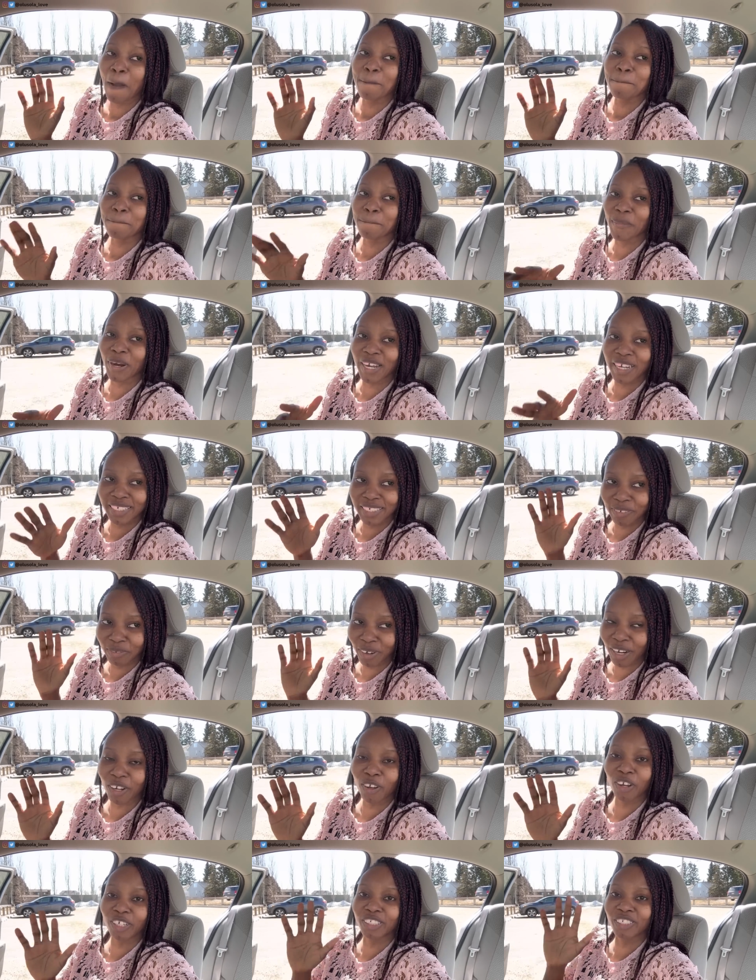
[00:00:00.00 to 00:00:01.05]
But anyway,
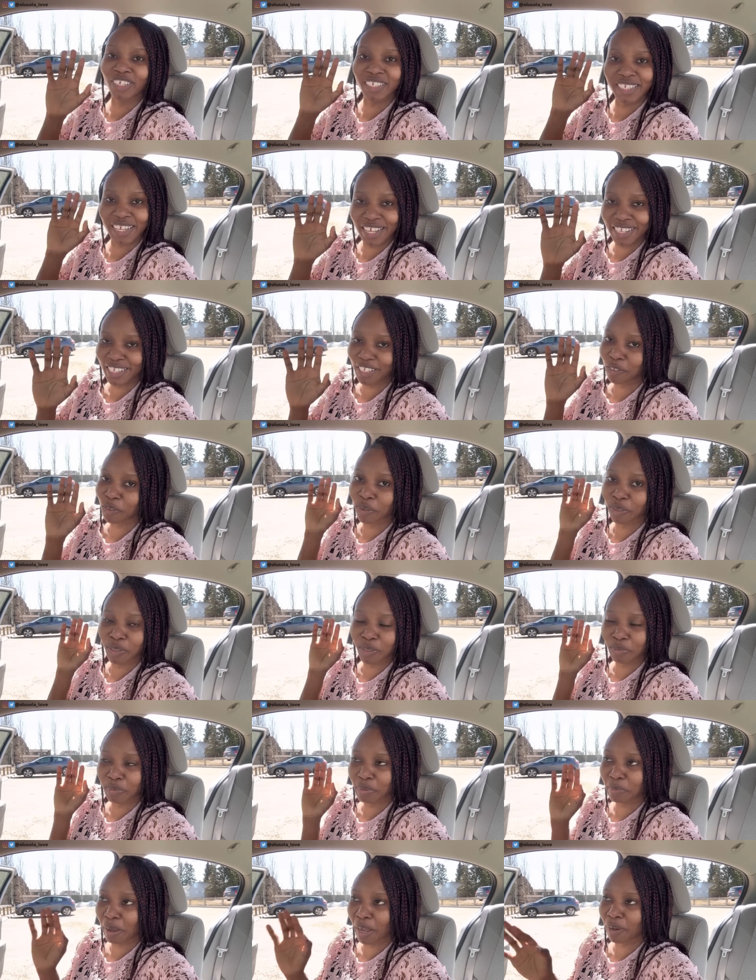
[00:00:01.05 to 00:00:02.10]
God just said it's going to
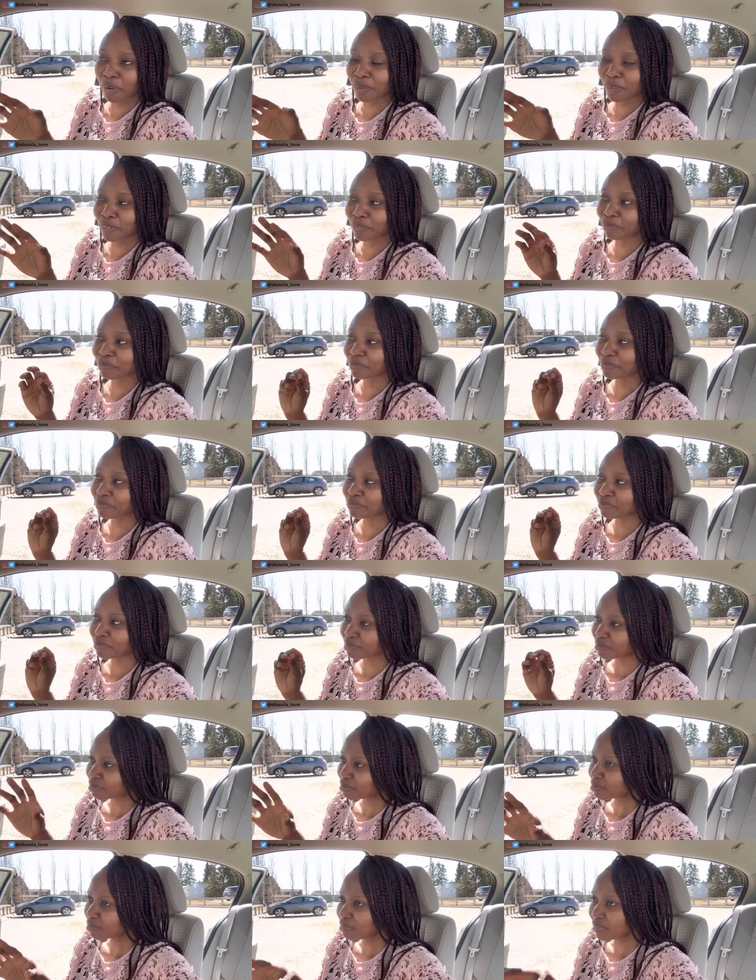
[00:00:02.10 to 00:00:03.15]
be my own.
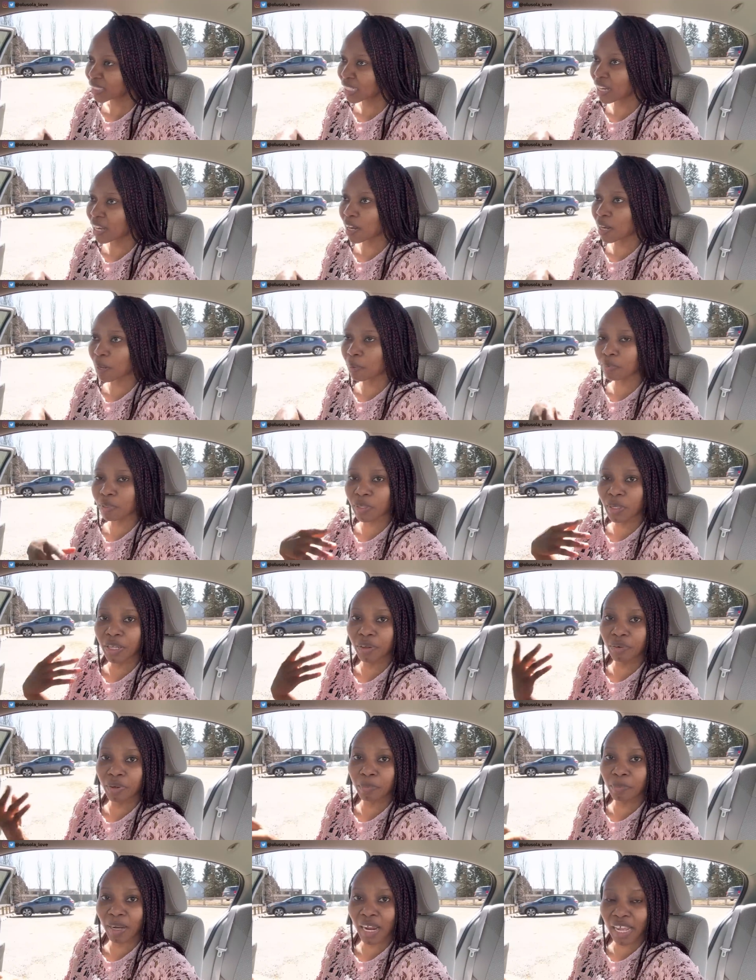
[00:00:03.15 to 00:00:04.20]
Um, so he
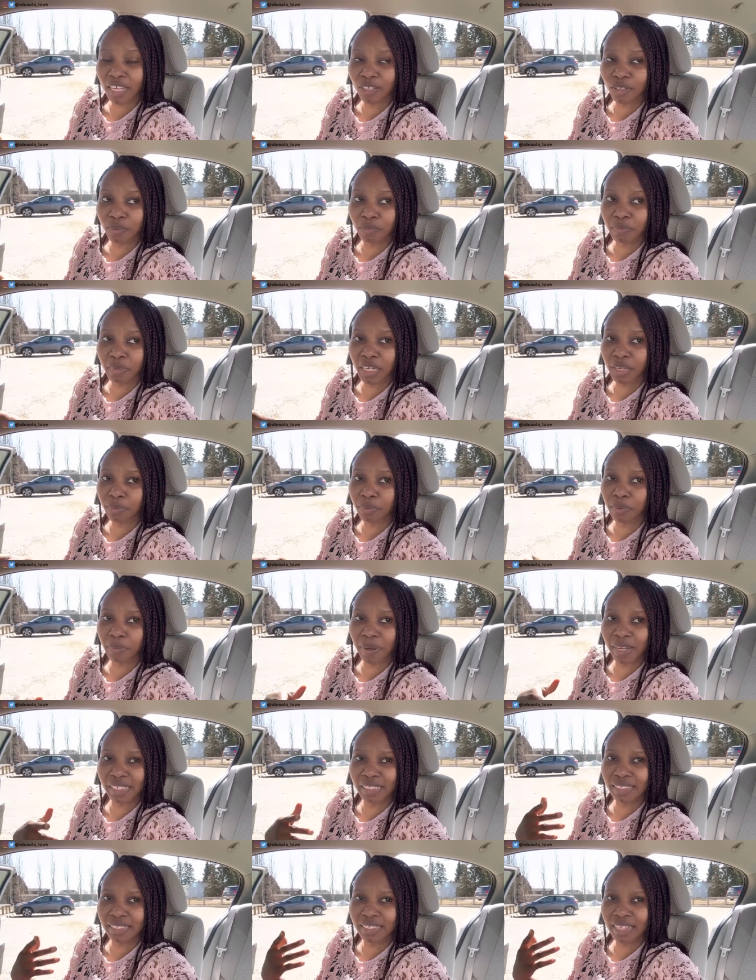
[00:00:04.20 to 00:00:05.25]
replied to me. We
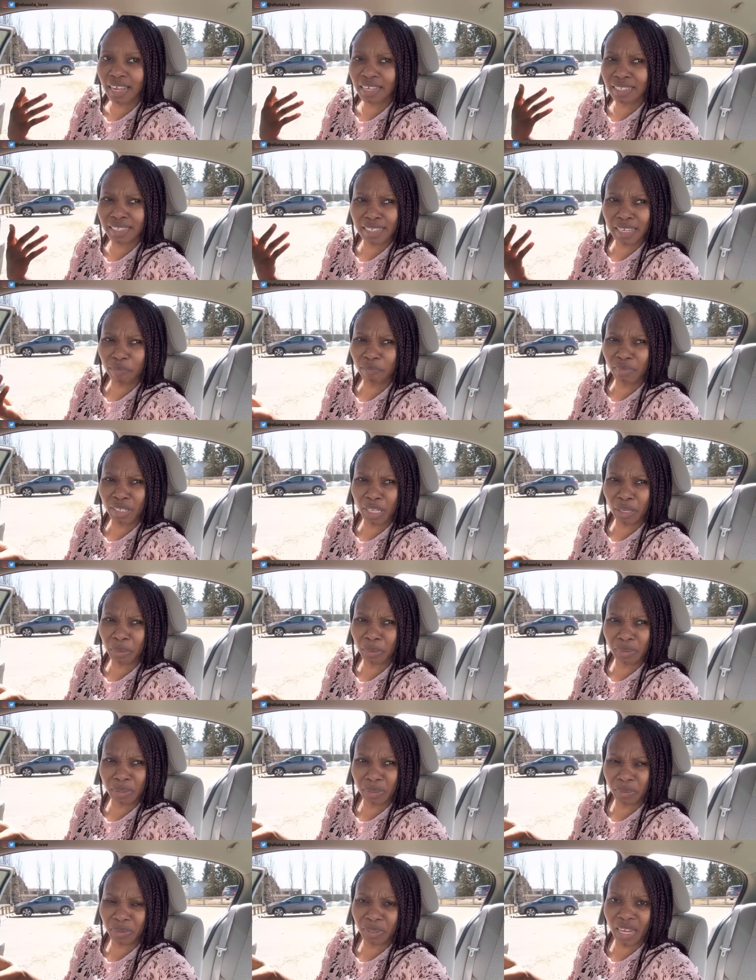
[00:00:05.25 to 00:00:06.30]
went that same day
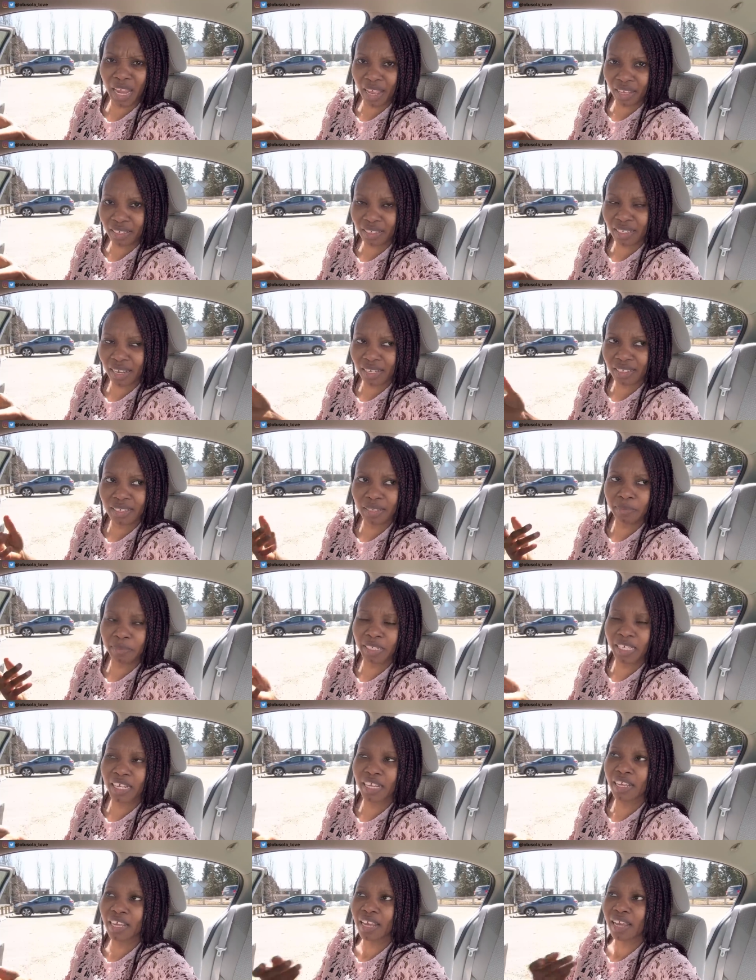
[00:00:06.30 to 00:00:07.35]
also. Yes, that same
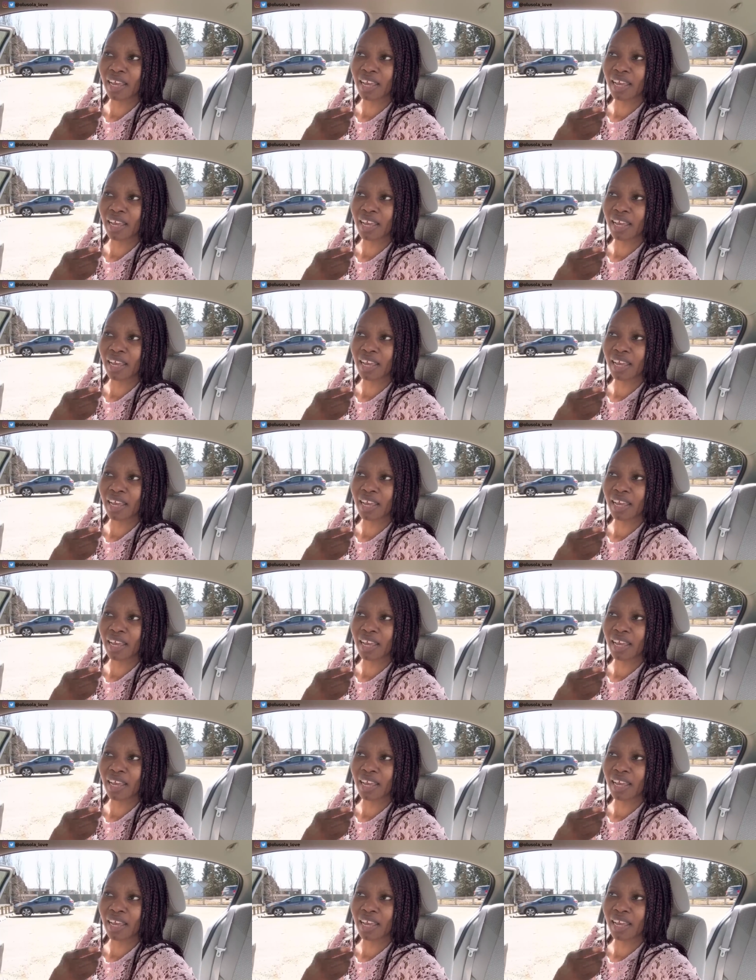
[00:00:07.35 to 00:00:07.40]
day.